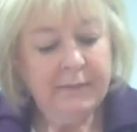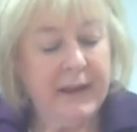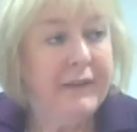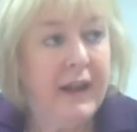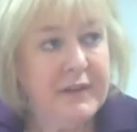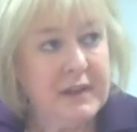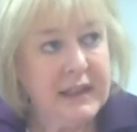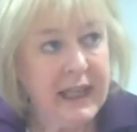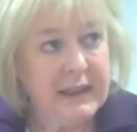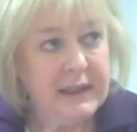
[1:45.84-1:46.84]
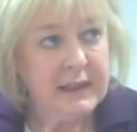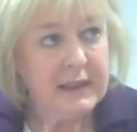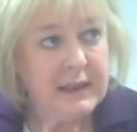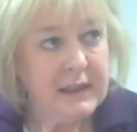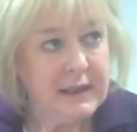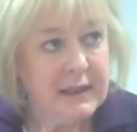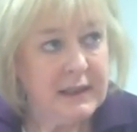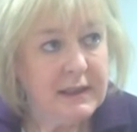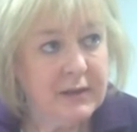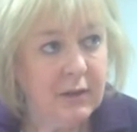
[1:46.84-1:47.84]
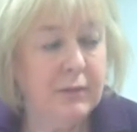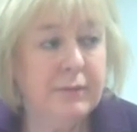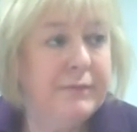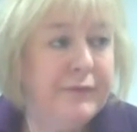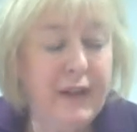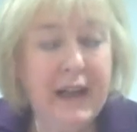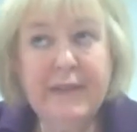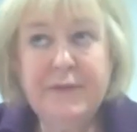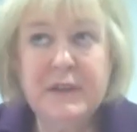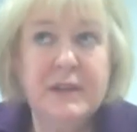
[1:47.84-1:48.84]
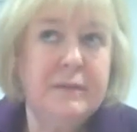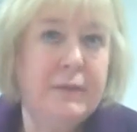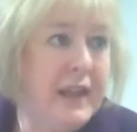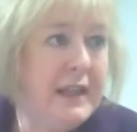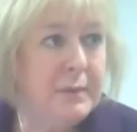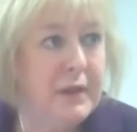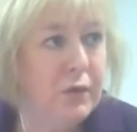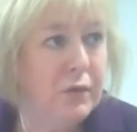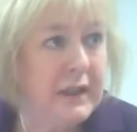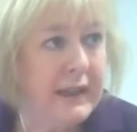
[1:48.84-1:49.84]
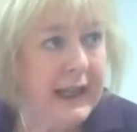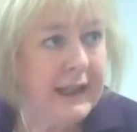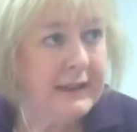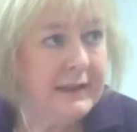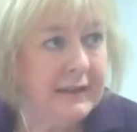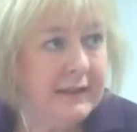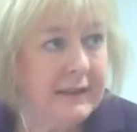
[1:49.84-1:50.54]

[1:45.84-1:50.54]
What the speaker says: They're 5s and 10s. Or 5s and things with a naught at the end.